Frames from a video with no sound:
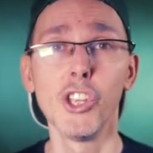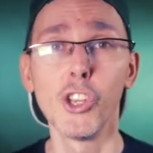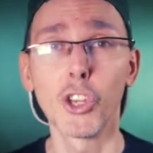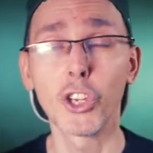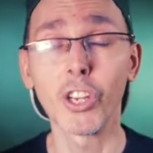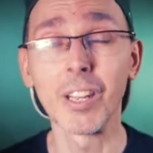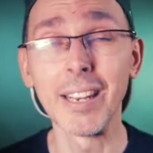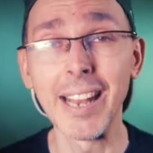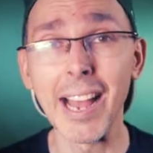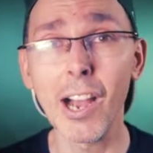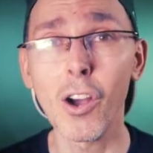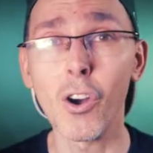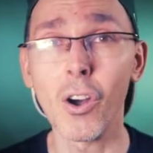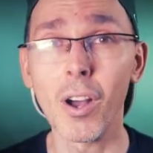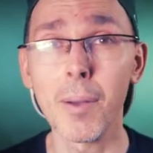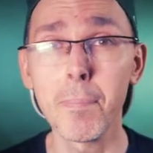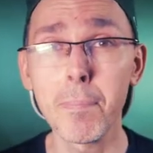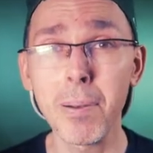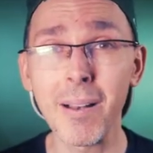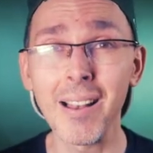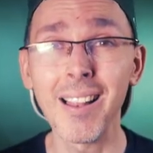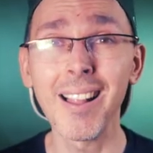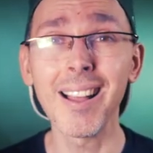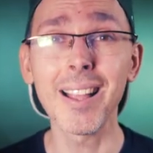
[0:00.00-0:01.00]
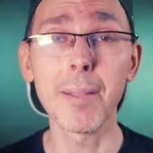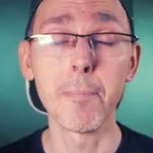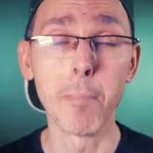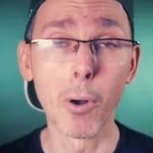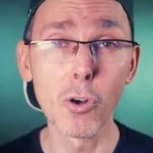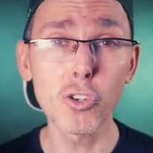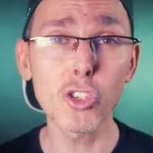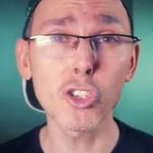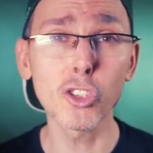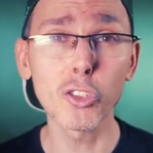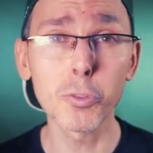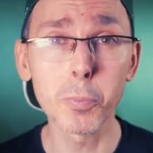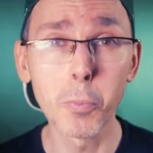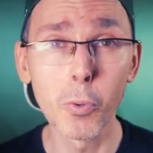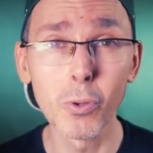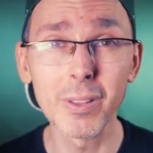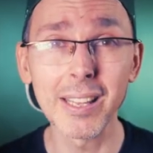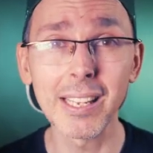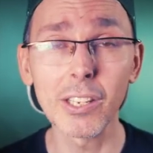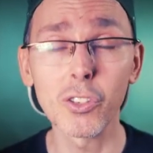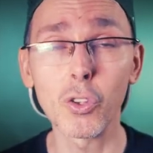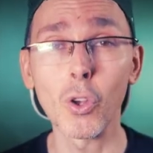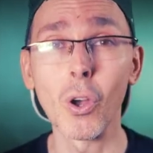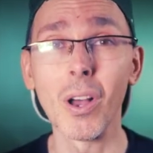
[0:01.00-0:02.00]
You can now apply motion
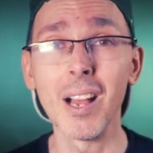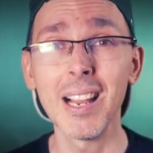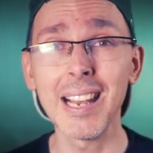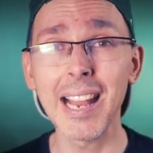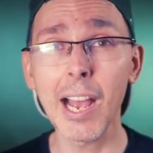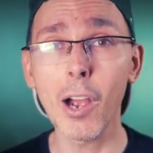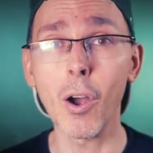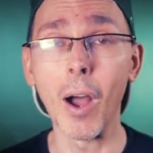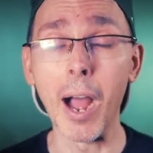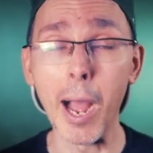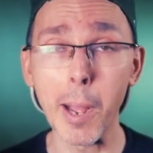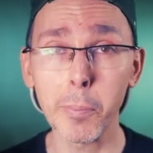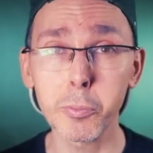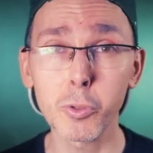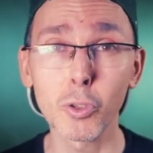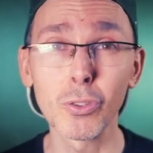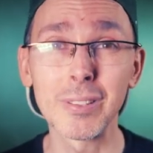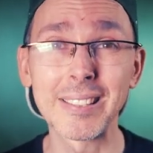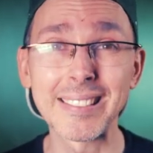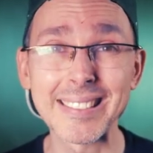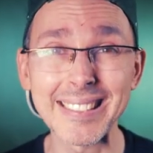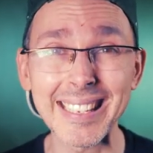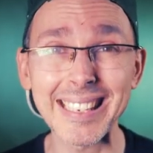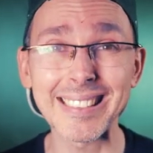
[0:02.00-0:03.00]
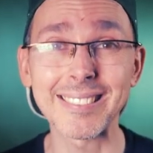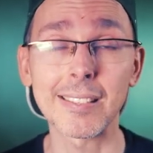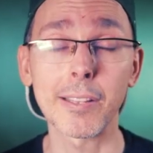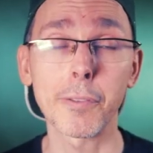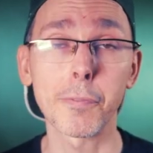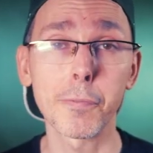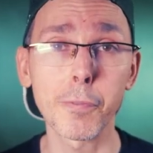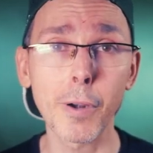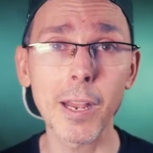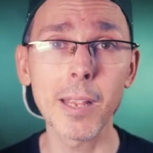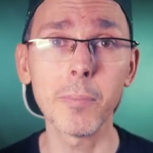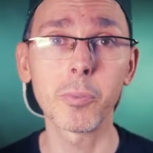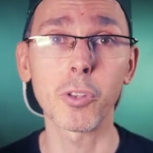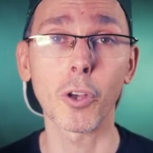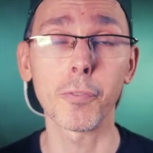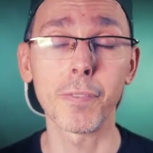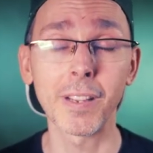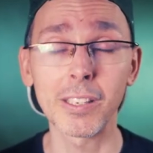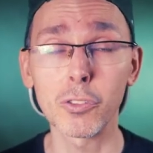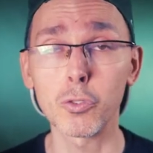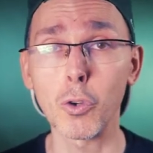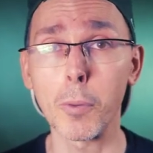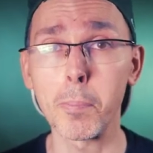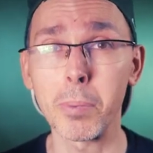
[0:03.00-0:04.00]
smoothing to allow up to 6 frames of
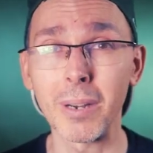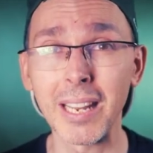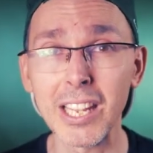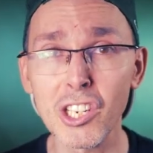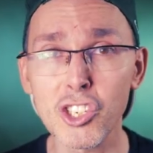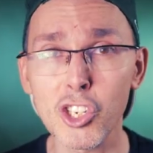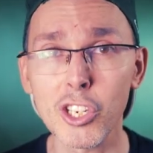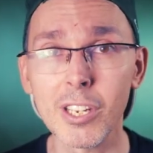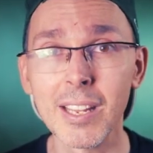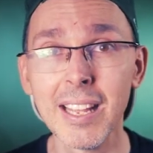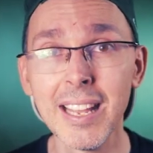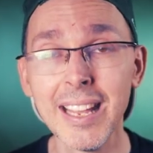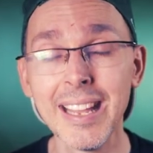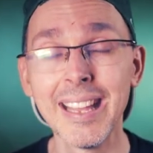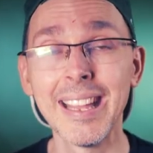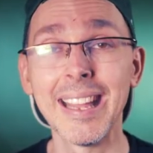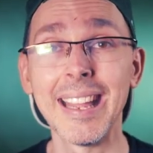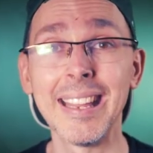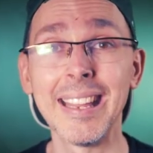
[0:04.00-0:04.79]
extrapolation